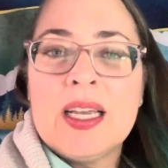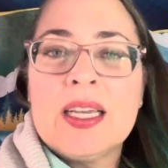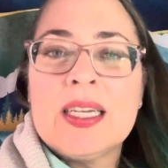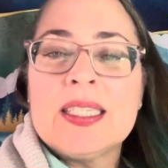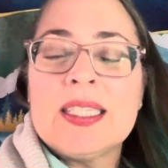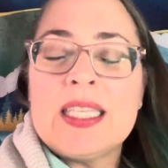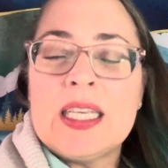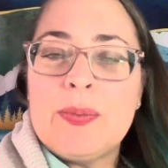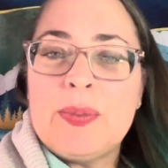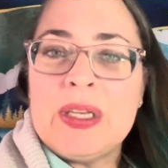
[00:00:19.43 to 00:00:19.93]

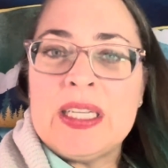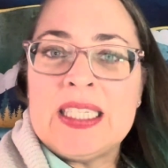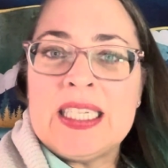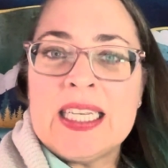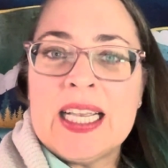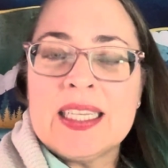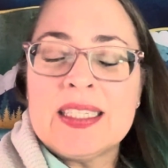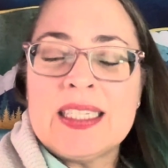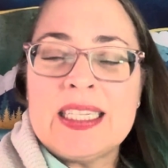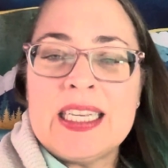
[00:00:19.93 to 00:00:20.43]

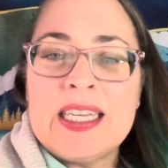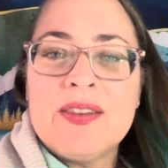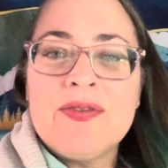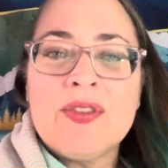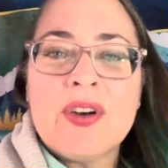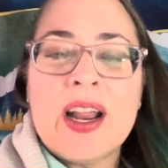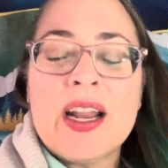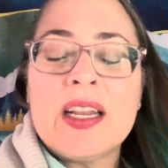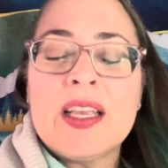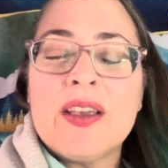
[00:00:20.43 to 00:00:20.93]
CPTSD,
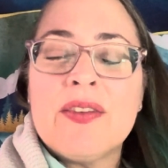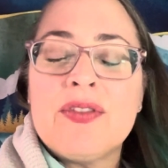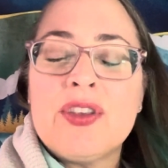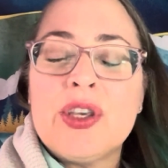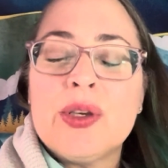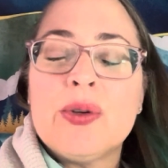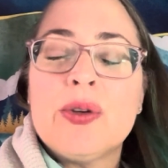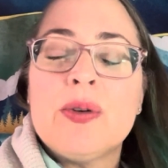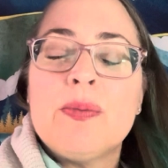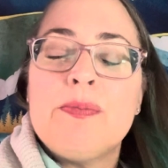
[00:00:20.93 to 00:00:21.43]
for any of
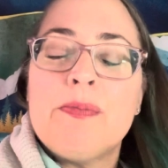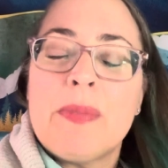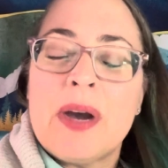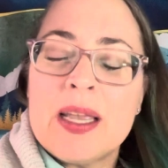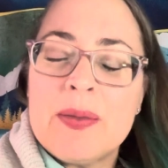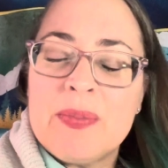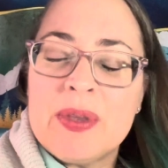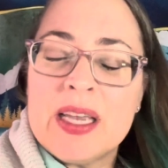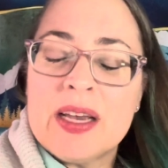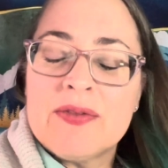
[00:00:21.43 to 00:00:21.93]
you who
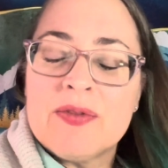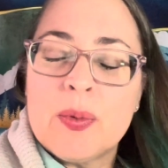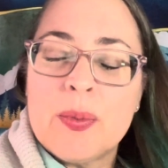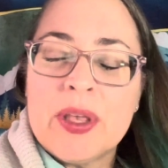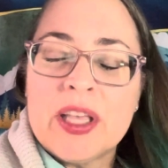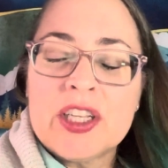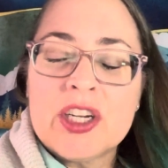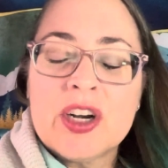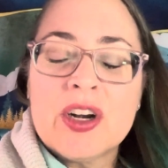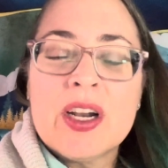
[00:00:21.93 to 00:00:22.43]
might be
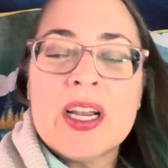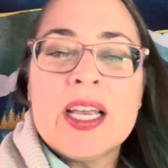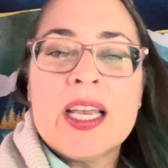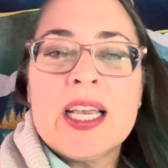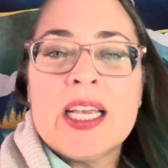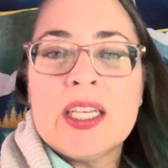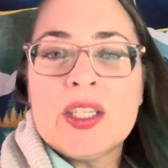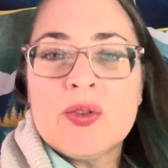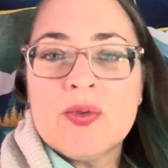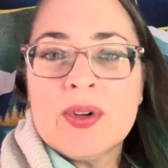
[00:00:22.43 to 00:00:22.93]
unfamiliar,
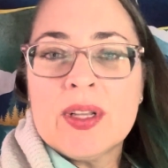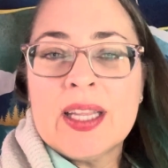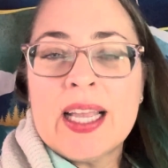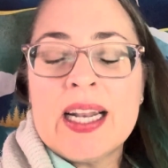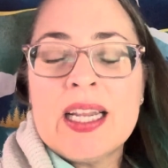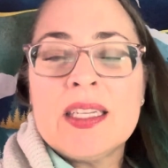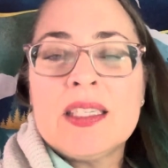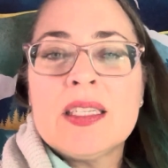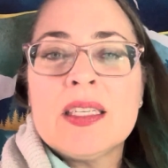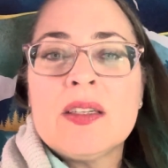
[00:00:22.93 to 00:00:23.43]
is
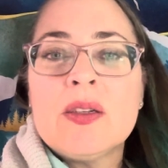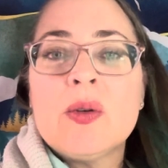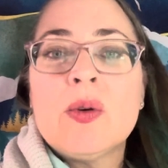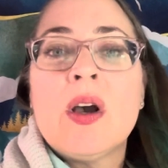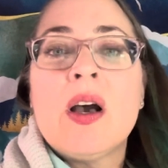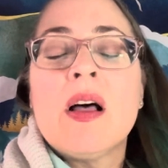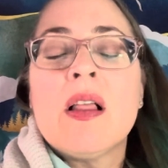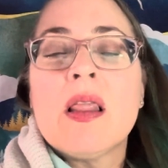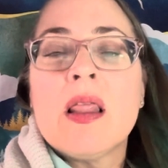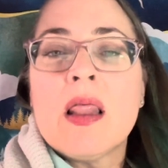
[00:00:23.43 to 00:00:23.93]
related to
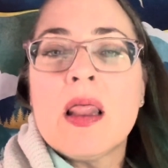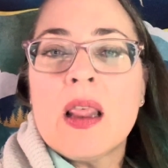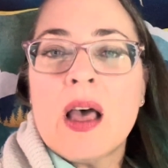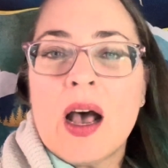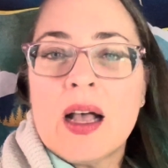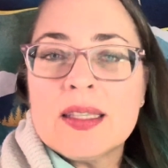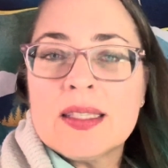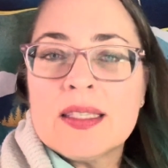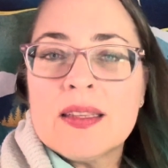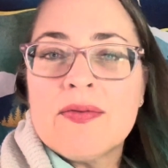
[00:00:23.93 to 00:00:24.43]

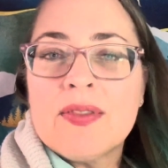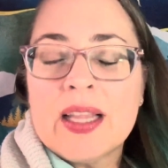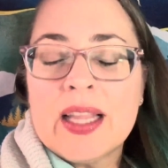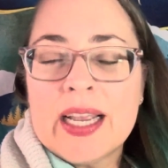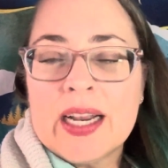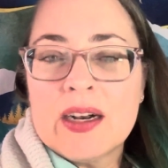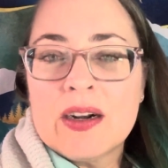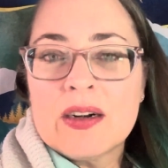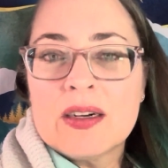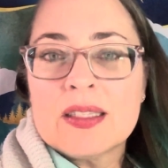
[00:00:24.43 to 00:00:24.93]
lots of
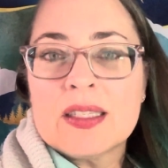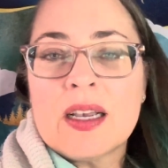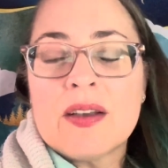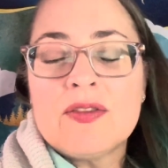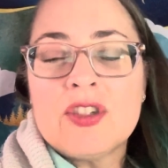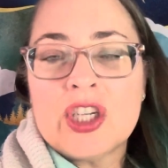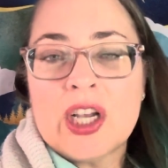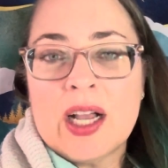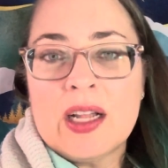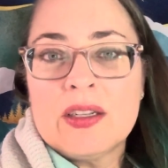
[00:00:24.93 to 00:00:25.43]
layers of
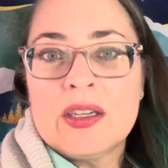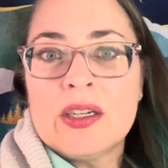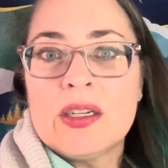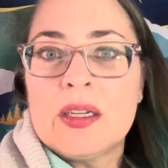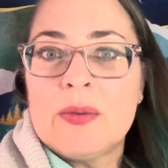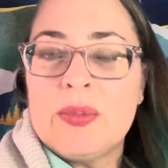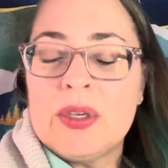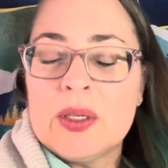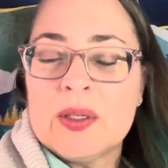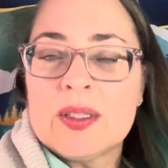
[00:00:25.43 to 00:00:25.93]
childhood
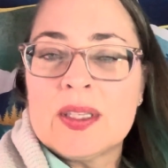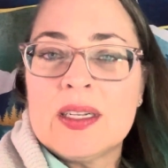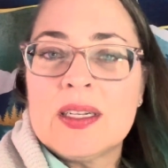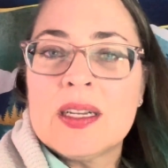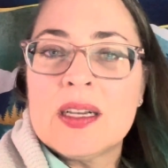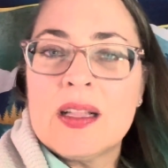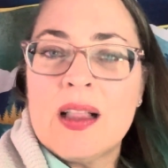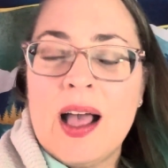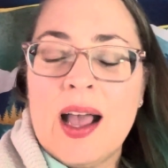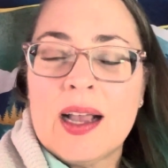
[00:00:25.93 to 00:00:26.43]
abuse and
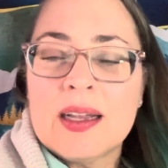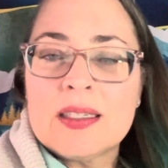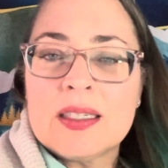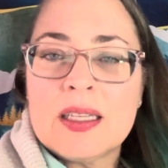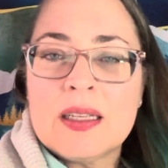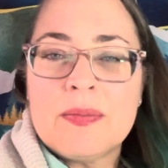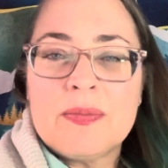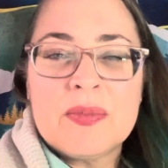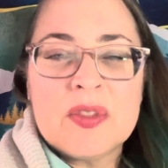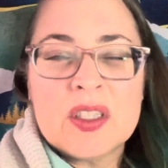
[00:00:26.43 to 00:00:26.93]
neglect.
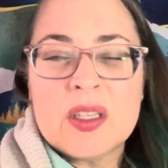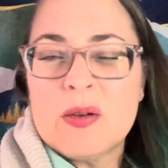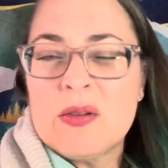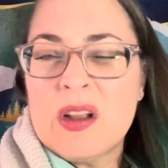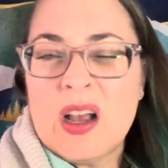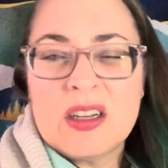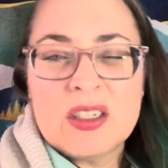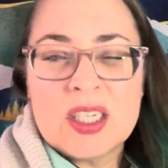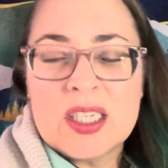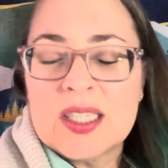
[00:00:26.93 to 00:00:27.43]
So
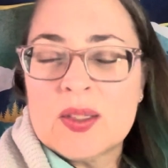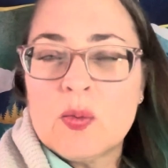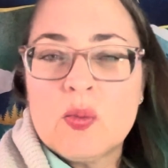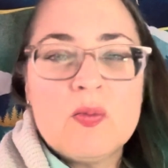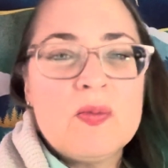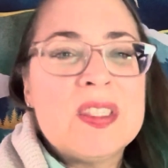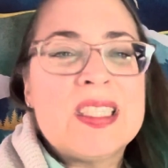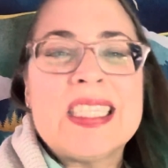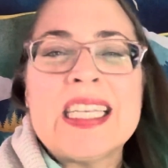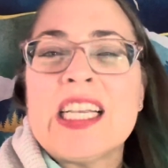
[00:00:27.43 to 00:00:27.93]
not just
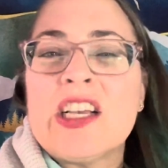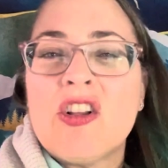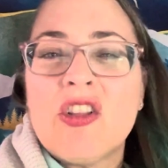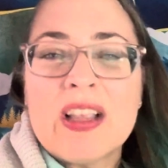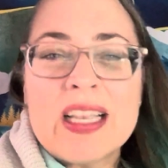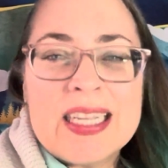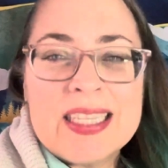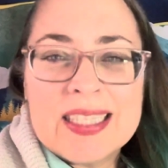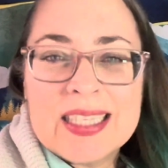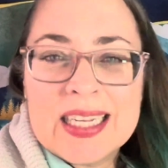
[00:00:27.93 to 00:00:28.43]
single
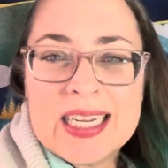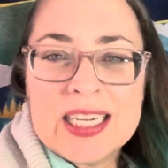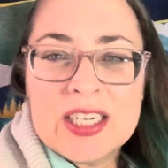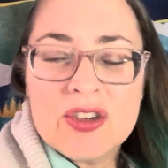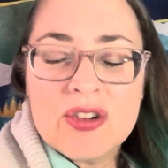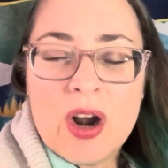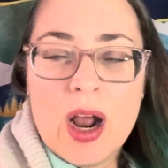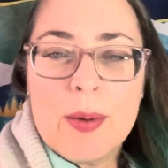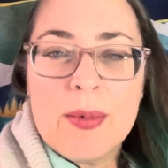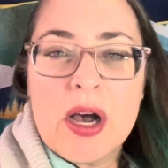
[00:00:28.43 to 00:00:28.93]
incident
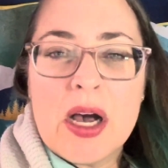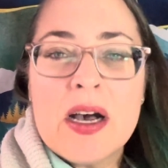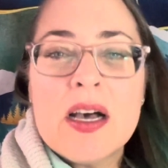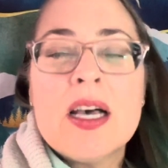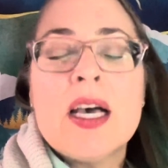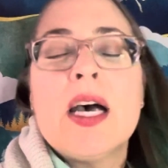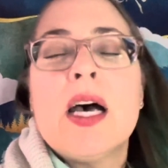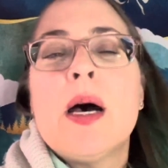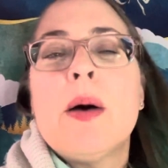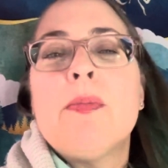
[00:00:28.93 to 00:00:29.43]
trauma,
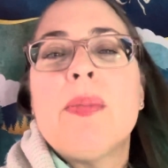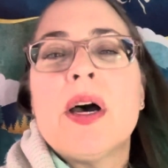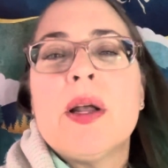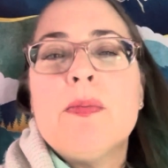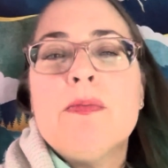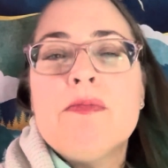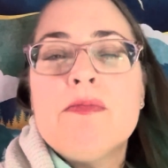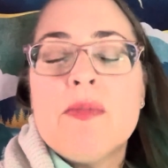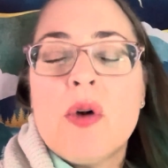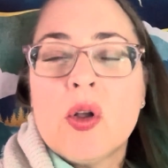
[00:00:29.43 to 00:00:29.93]
but
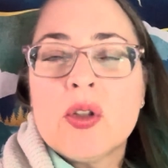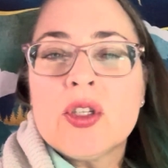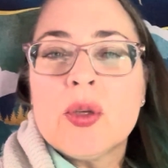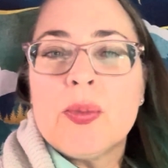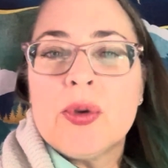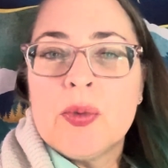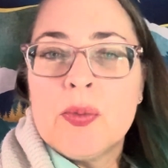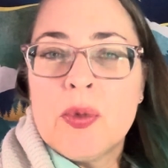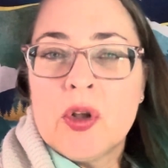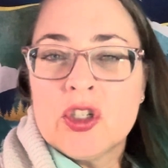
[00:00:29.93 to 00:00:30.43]

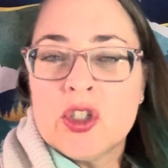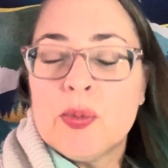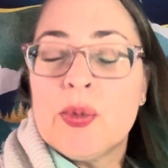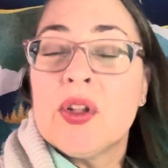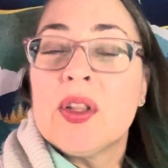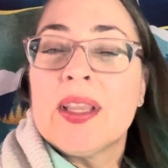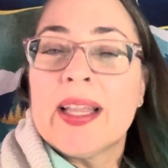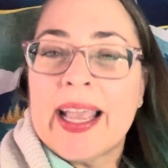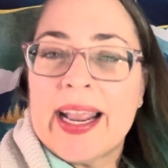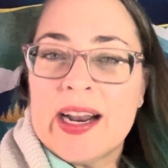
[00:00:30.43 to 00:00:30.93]
multiple
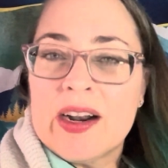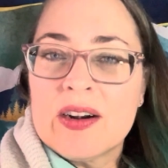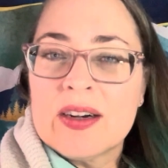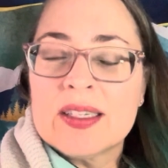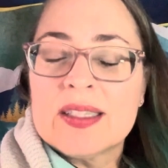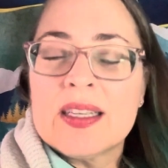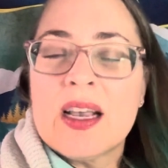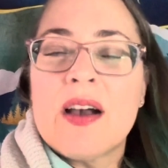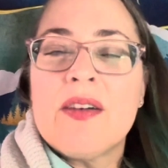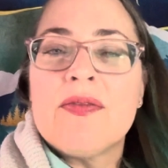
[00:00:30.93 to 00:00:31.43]

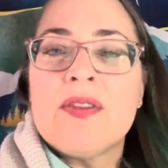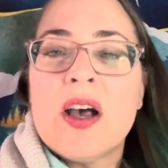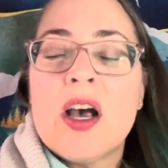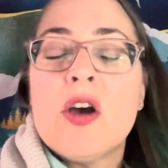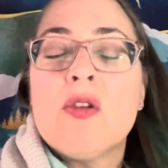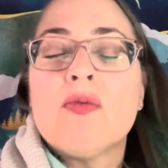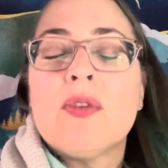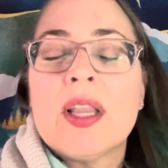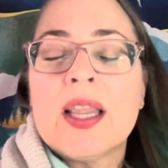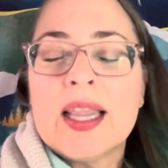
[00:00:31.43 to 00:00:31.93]
layers of
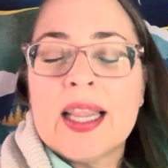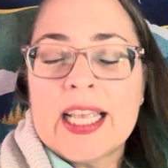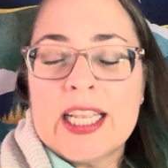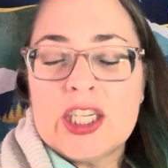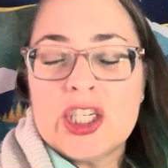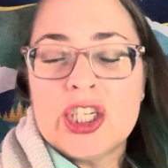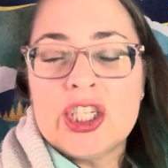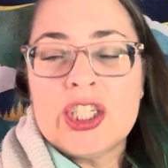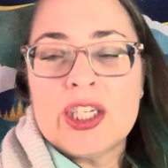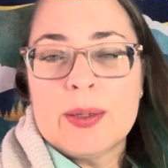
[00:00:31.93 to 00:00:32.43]

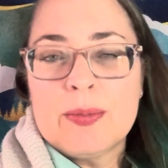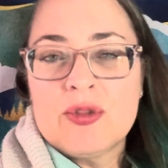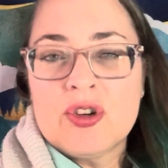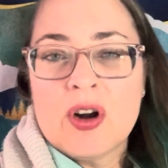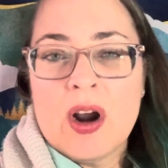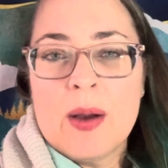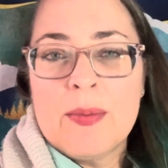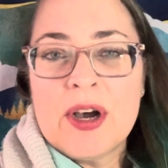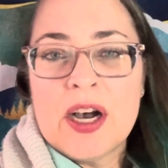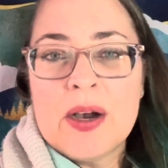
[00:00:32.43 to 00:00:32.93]
relationship
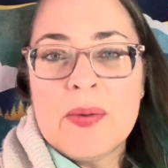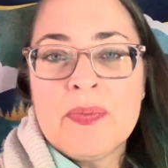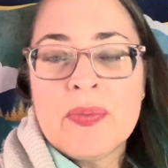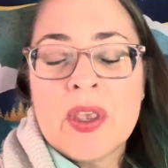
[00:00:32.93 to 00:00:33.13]
trauma.